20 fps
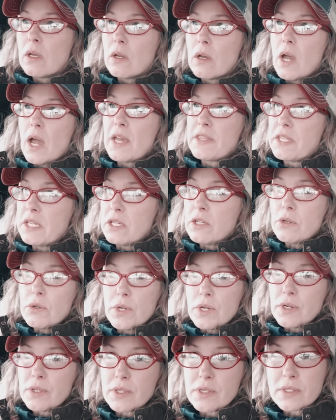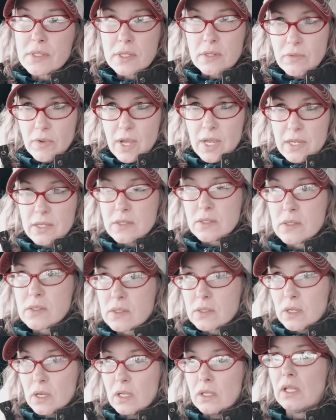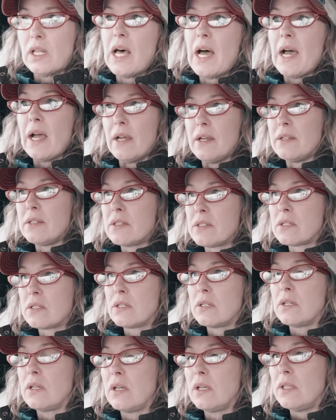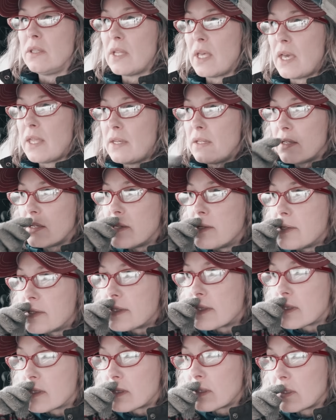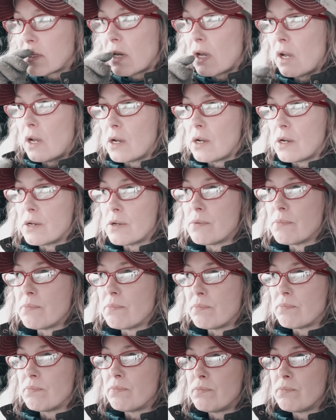I think you hear this advice a lot, and that is um,